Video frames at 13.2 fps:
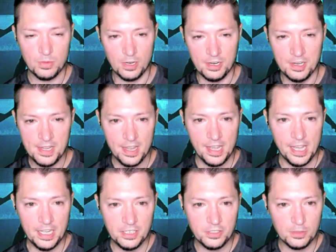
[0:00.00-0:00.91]
where
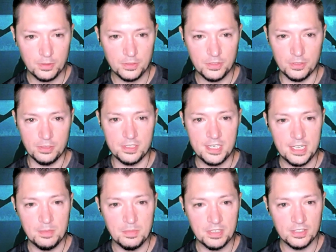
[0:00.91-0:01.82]
angels or
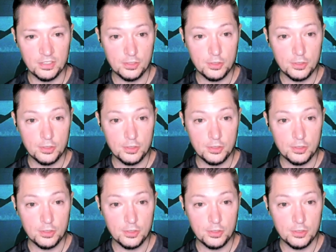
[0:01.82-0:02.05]
demons